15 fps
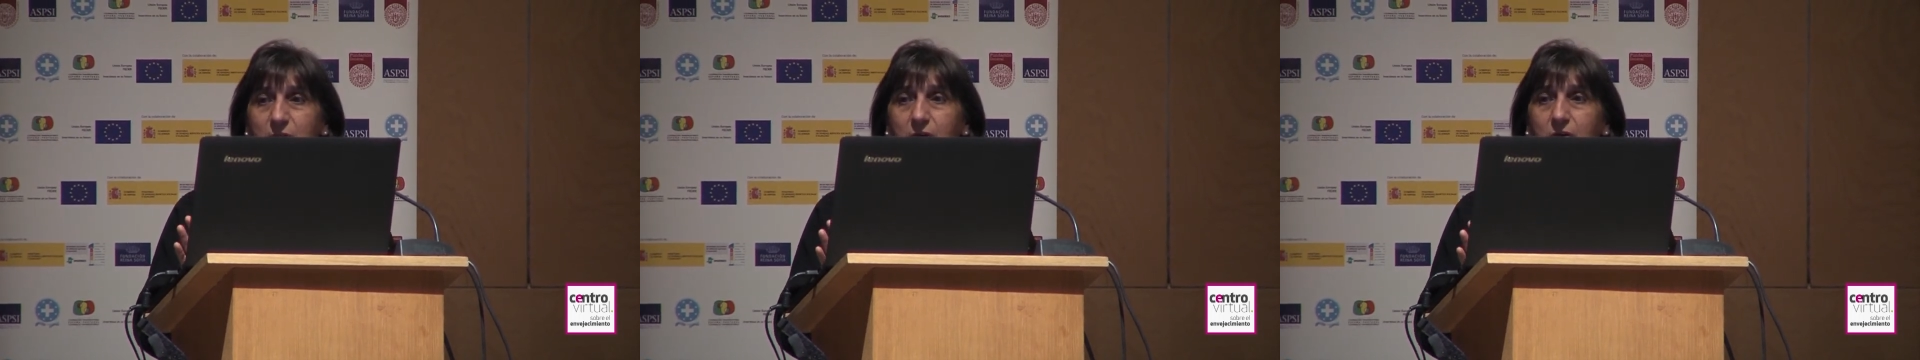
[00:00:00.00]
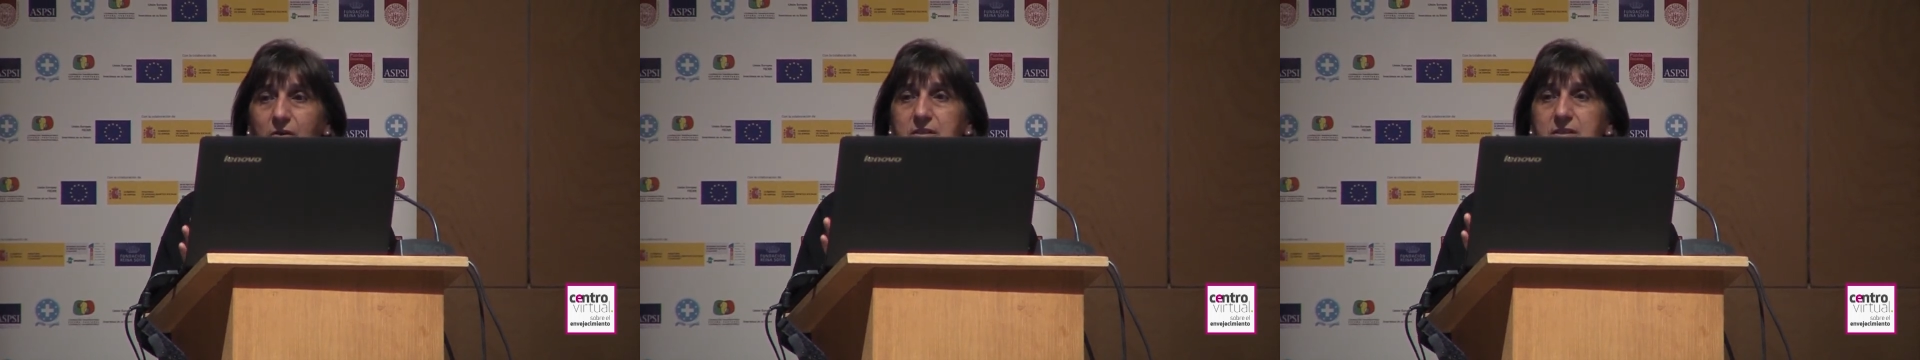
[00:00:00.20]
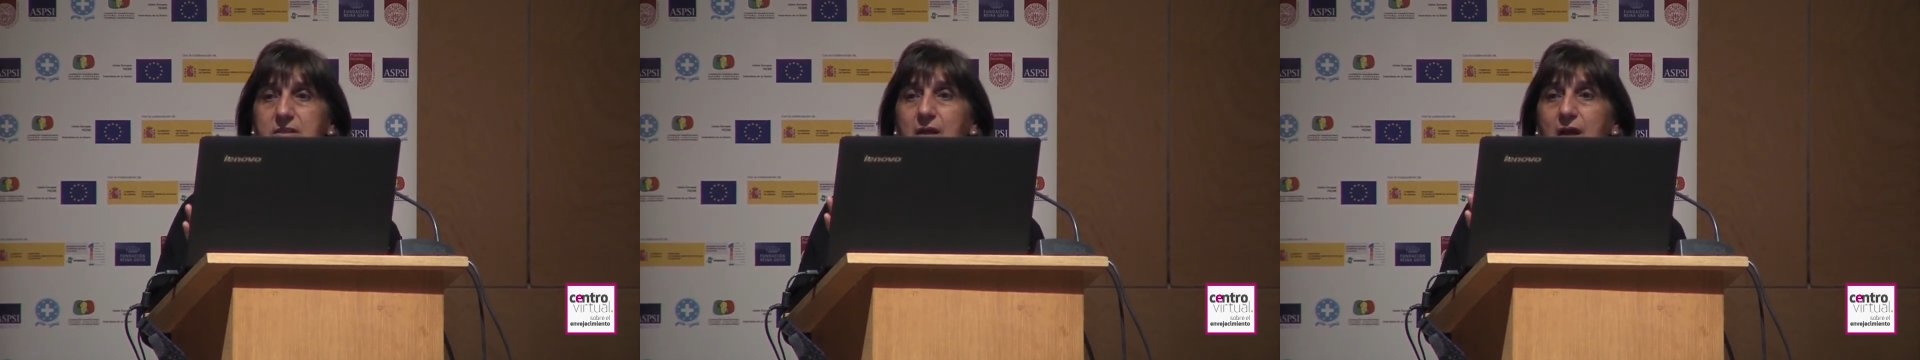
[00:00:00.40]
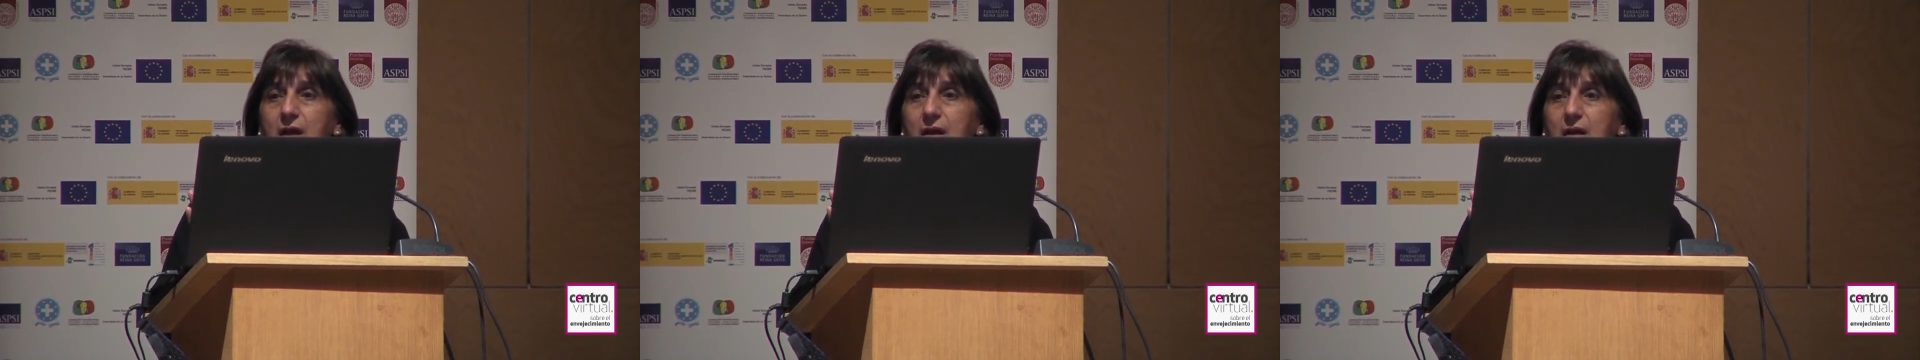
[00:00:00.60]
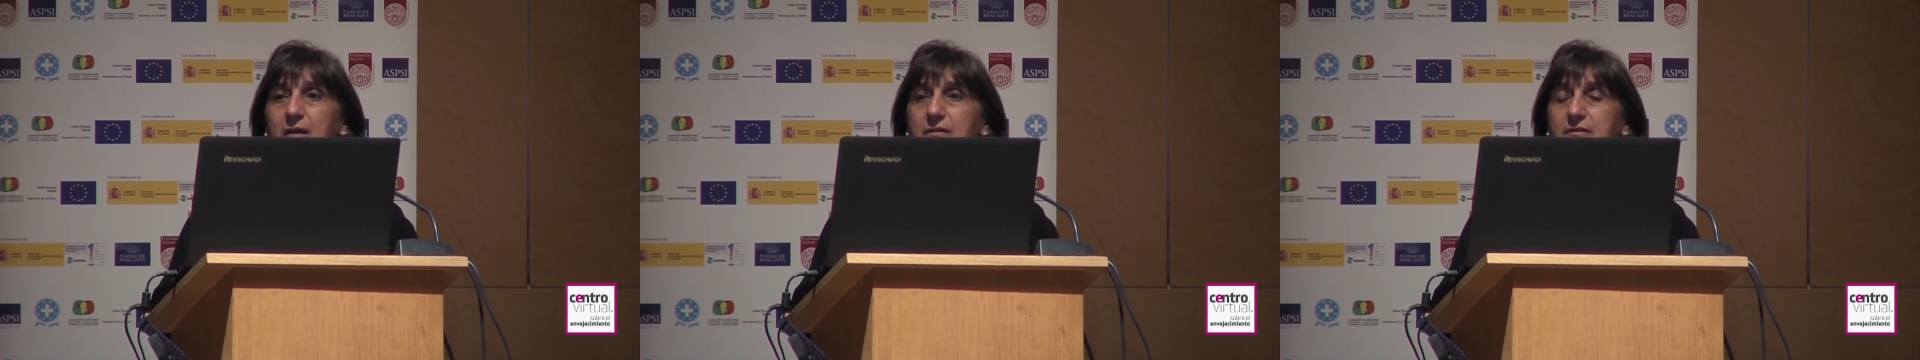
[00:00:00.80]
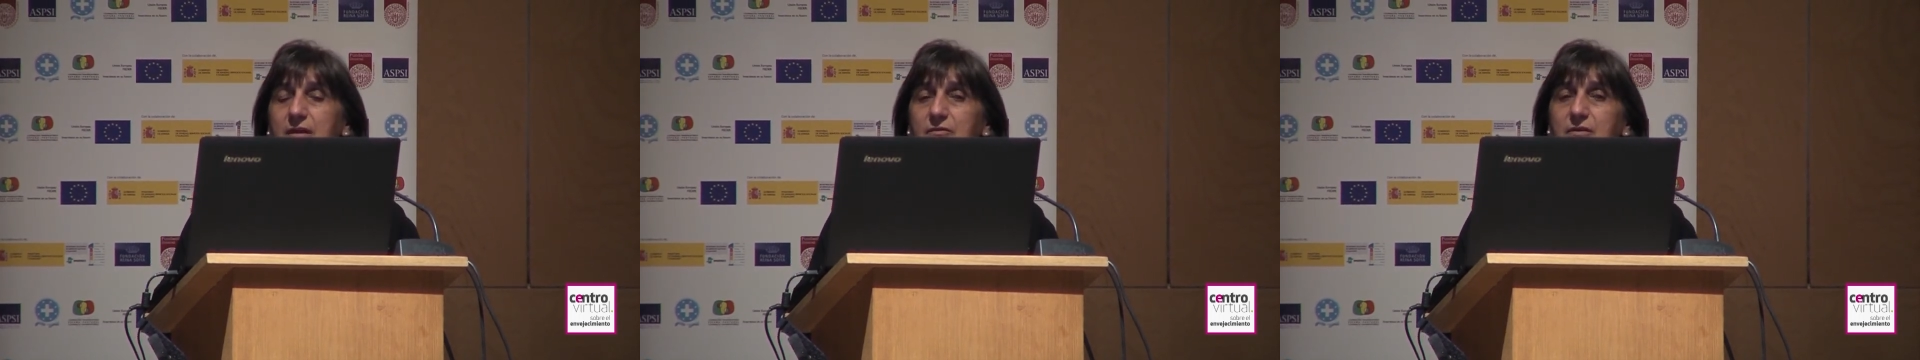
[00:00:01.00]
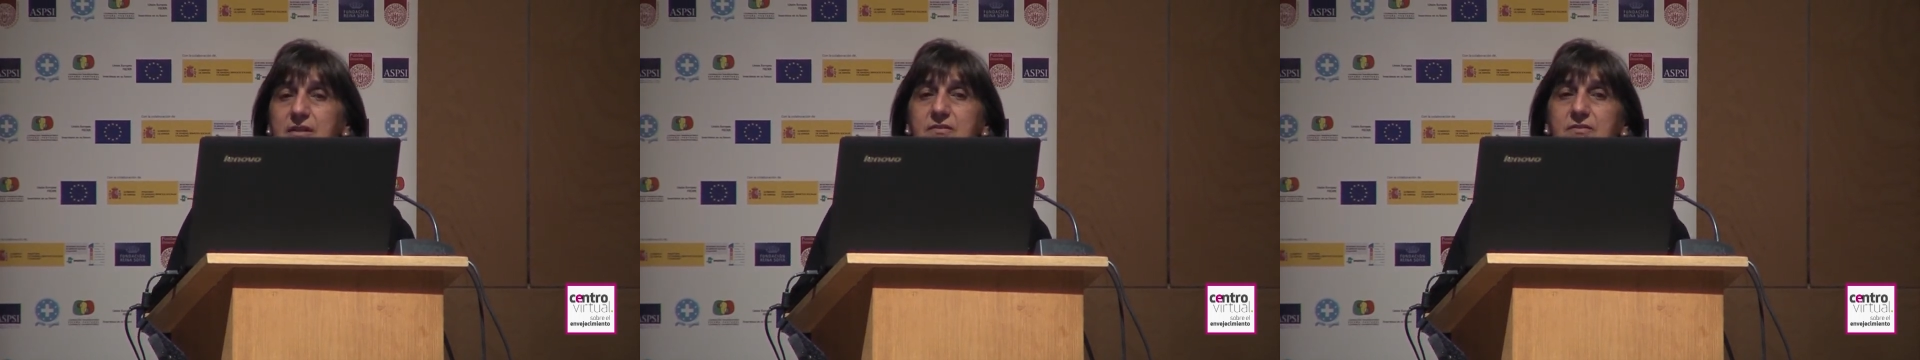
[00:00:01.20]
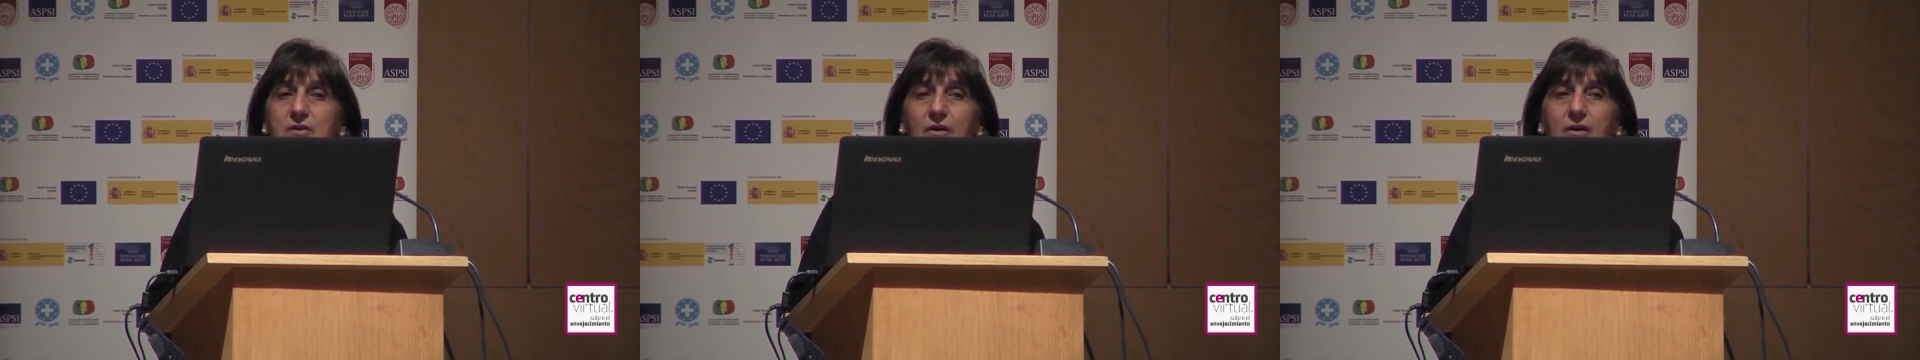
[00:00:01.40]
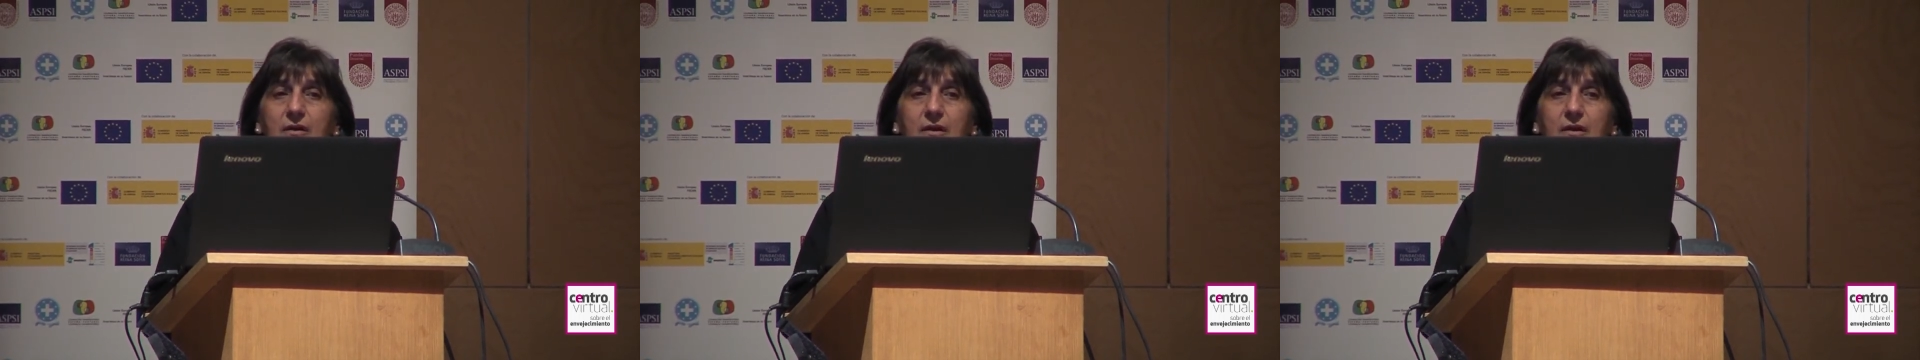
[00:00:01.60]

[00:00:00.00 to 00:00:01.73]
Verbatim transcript: because there is